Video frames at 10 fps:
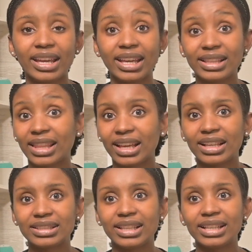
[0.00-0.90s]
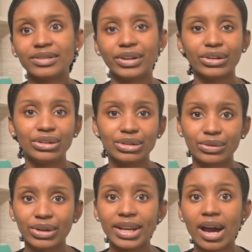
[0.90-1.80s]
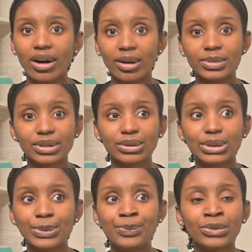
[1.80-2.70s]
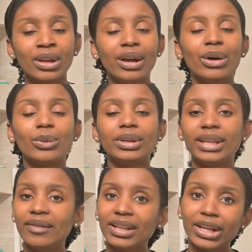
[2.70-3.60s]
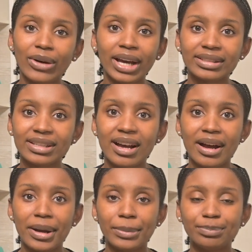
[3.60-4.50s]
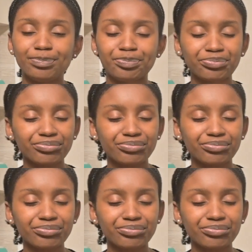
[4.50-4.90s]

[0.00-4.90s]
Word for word: and get things that's very useful in our homeschool we definitely don't have to um,